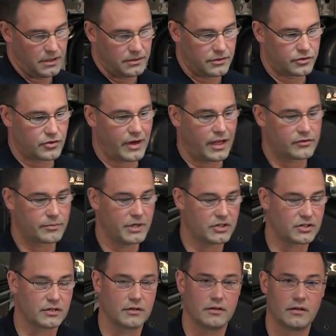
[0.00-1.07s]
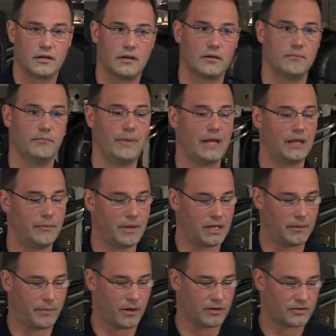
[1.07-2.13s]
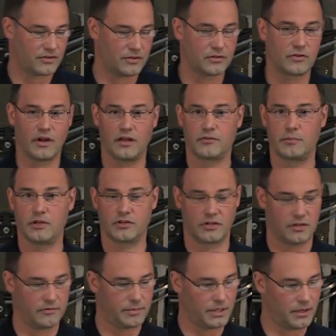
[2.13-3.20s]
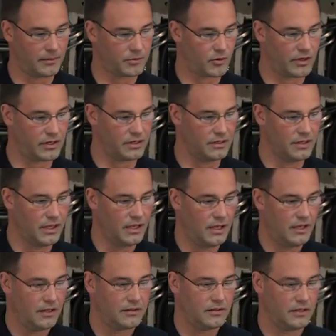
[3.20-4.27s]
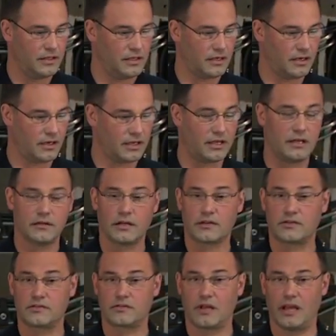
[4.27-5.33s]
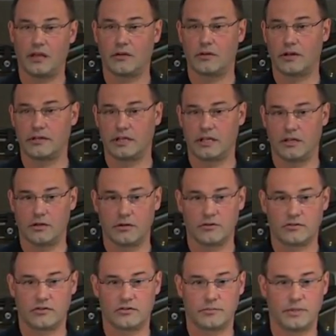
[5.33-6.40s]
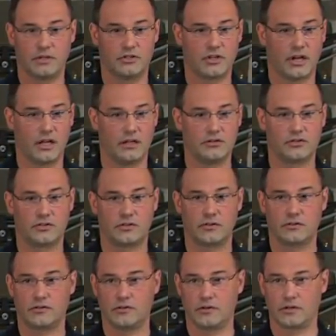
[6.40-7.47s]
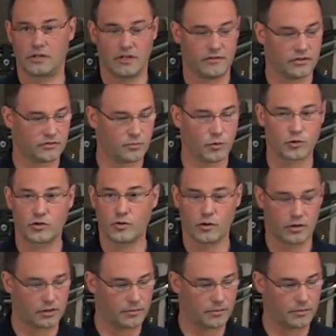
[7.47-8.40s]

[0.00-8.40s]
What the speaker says: The transmission, many parts in the transmission have been upgraded. The helix angle on the gears has been changed to give us more torque